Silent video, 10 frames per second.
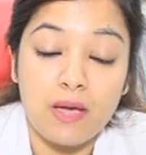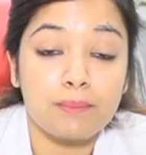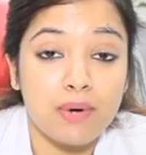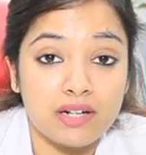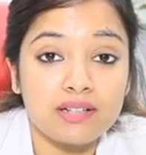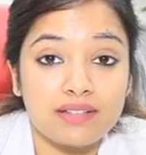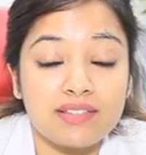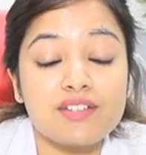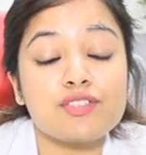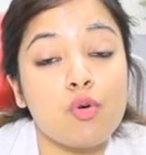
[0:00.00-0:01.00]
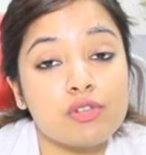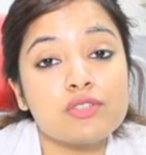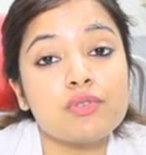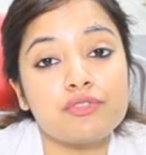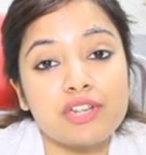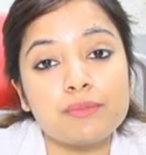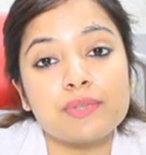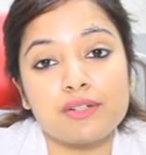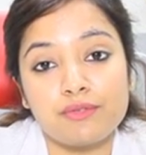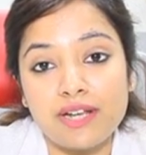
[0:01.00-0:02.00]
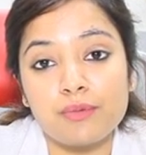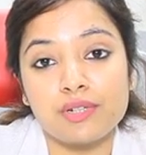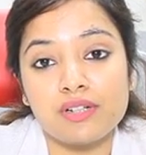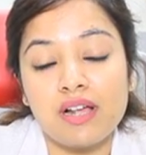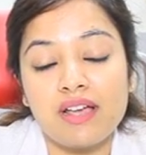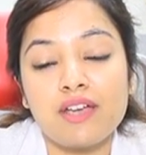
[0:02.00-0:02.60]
But there is also a treatment available